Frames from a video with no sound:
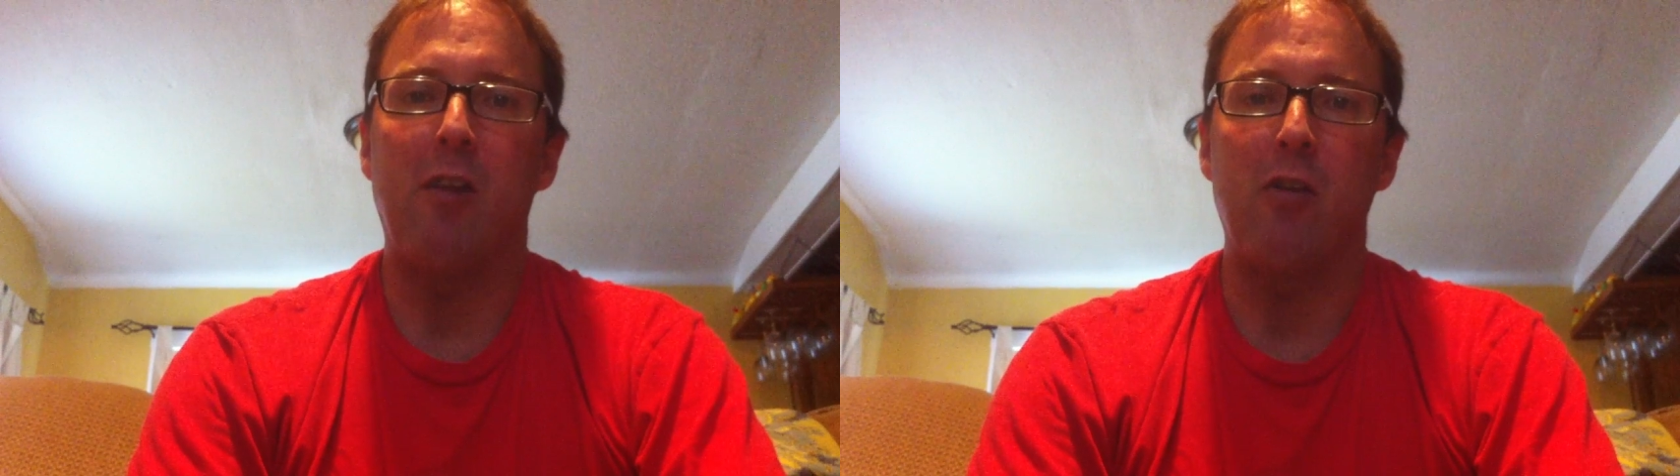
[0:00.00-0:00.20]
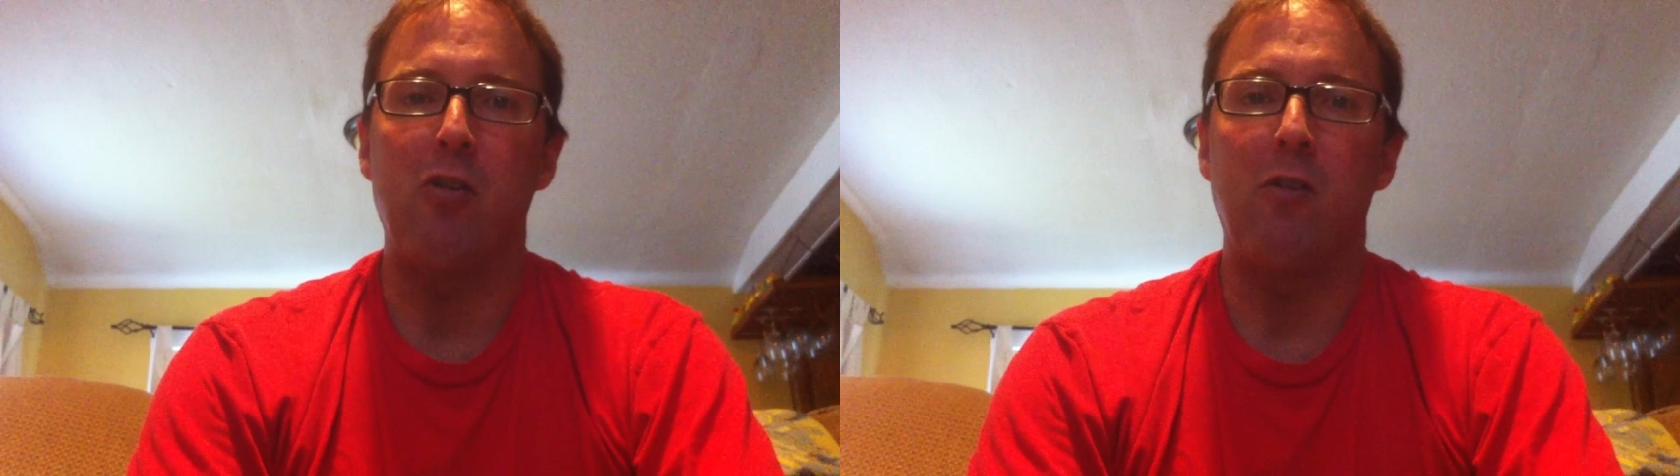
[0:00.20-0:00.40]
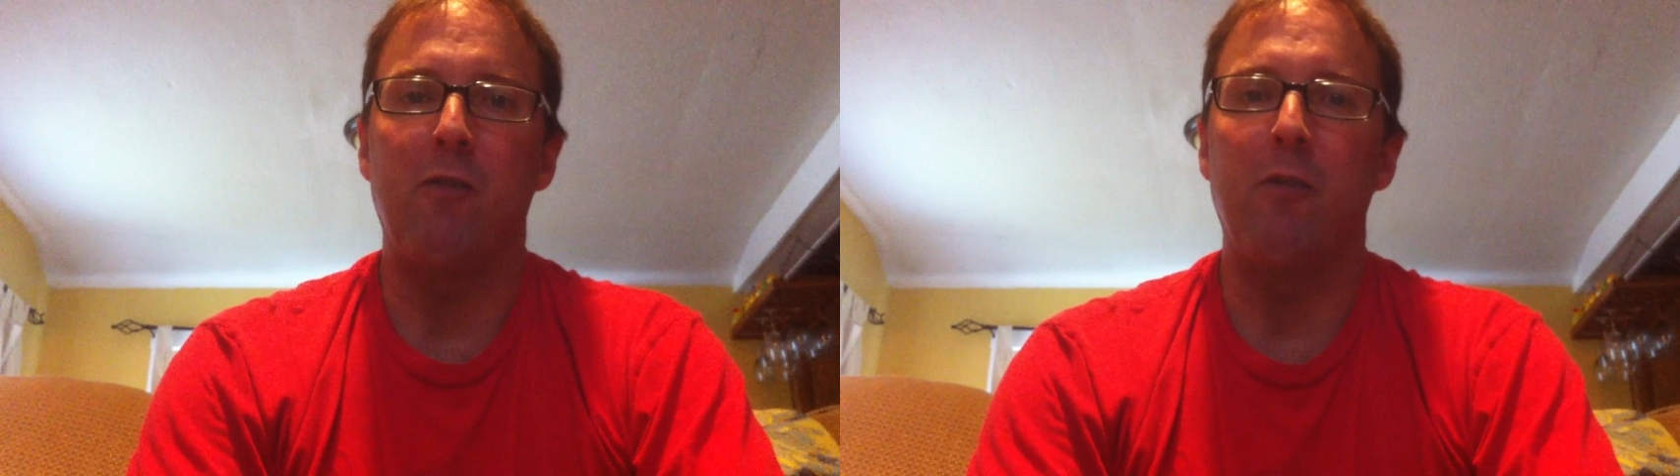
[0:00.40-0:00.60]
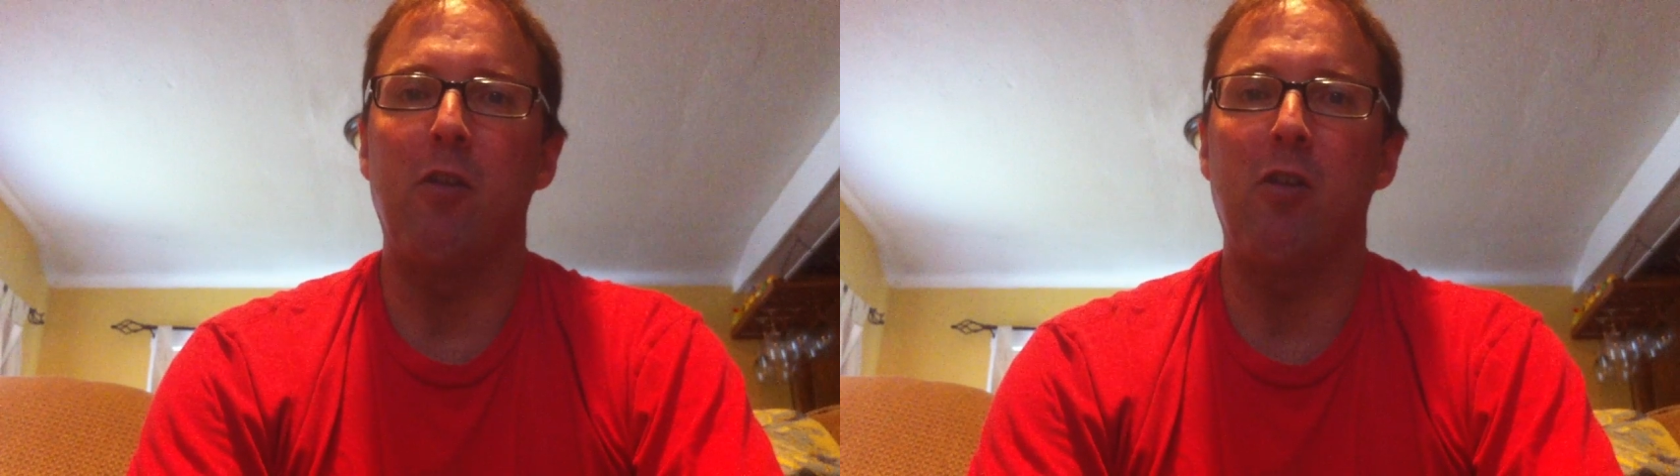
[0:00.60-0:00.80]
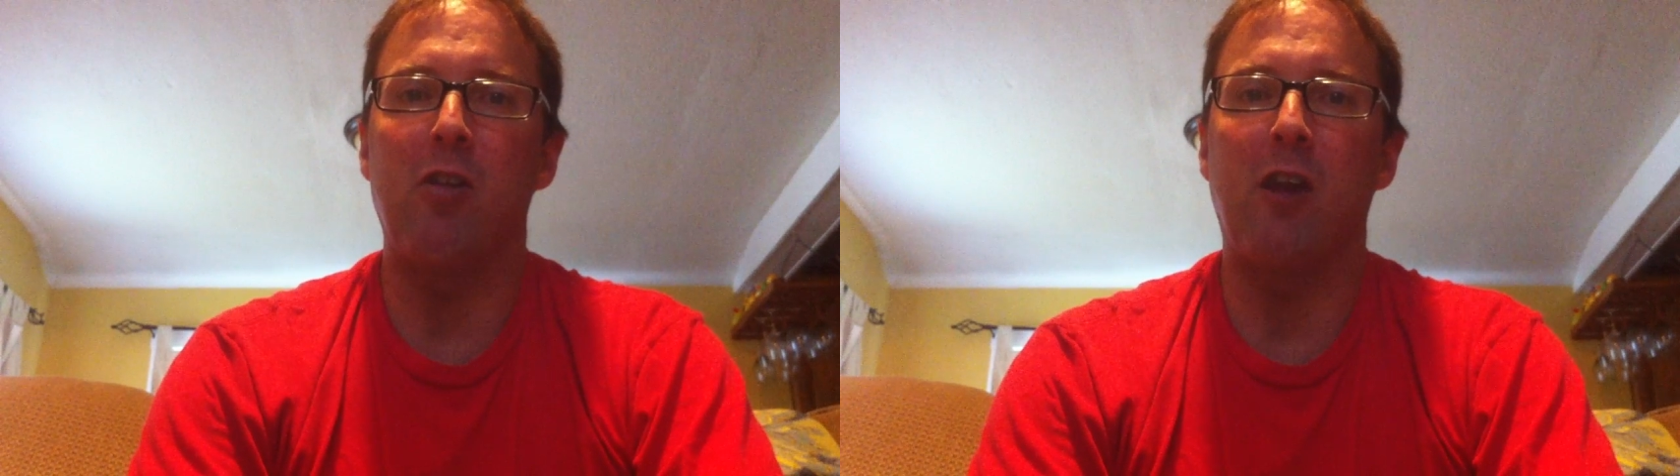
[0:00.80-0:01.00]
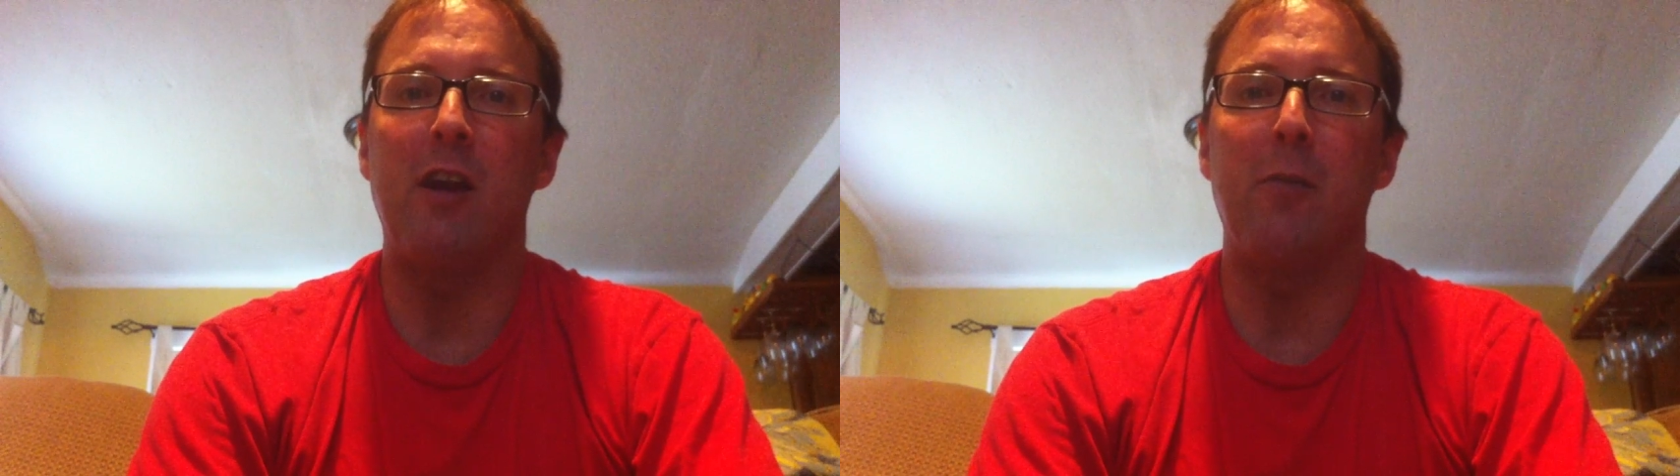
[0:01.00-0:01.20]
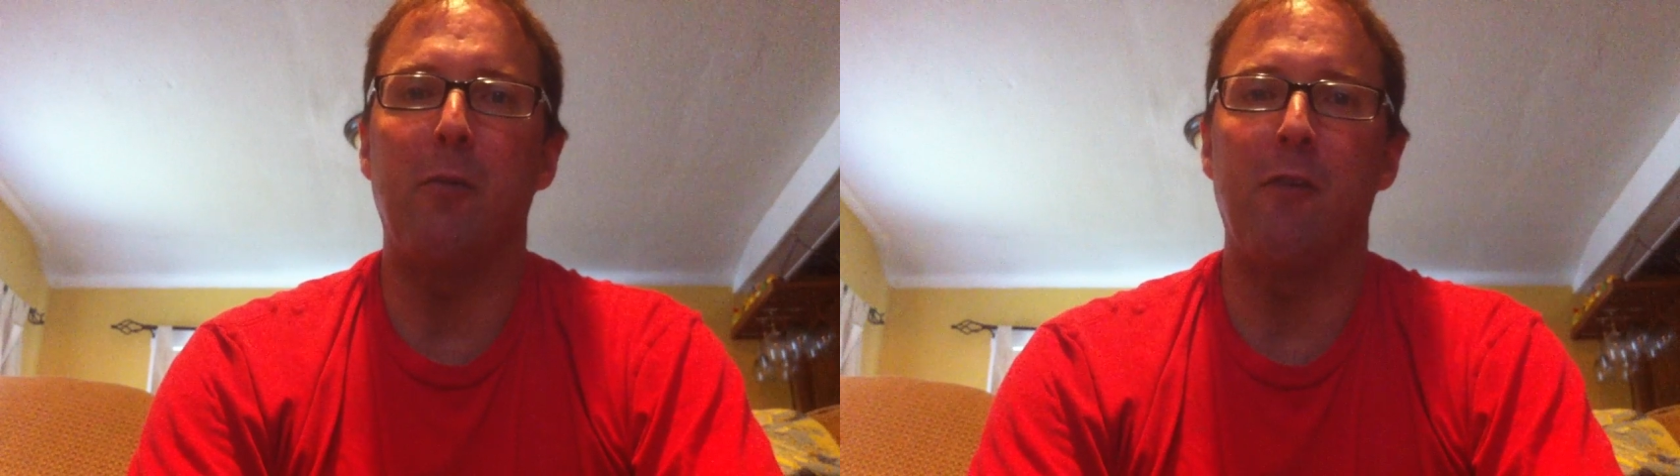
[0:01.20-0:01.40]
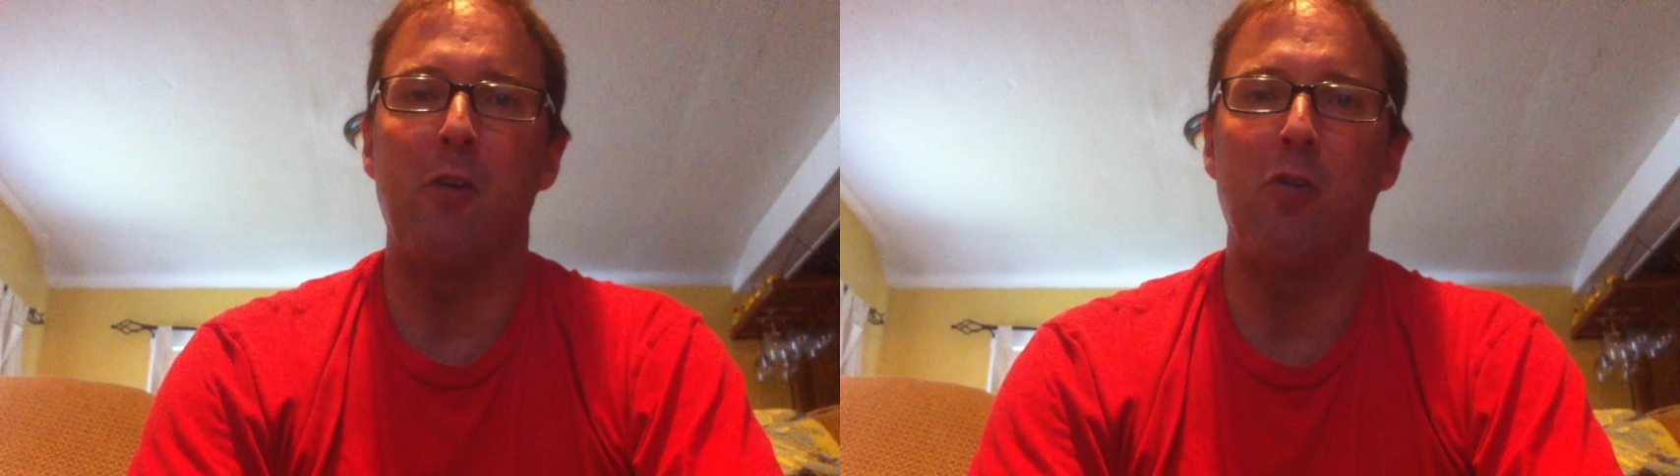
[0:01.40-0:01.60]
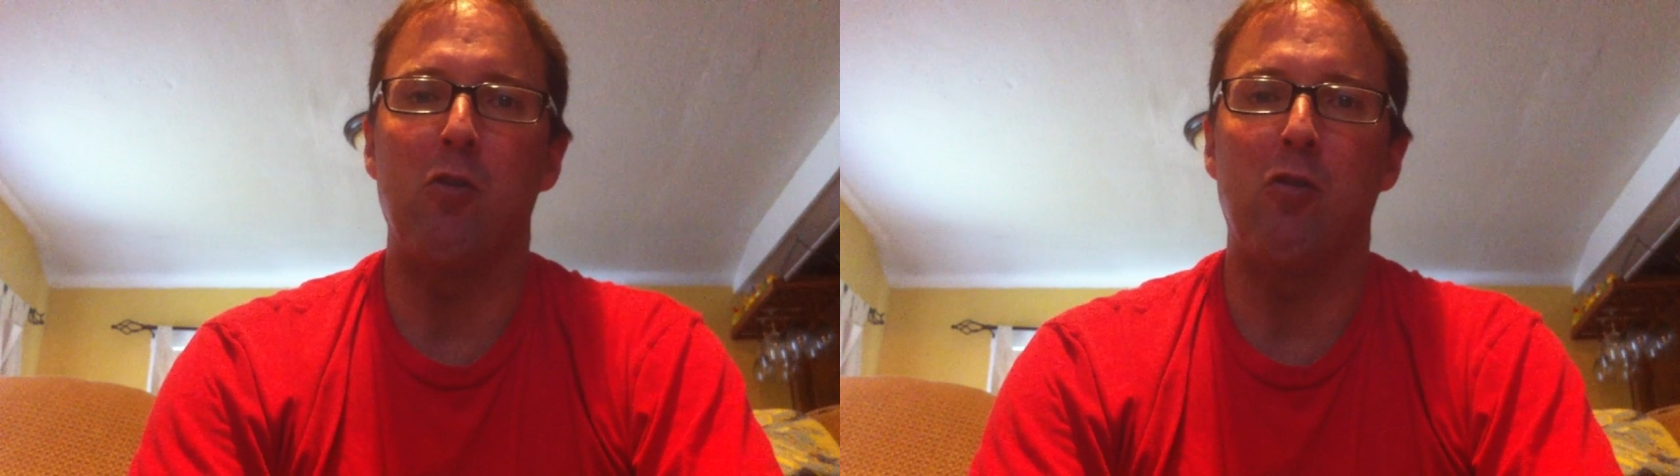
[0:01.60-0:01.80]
session for the Society of Professional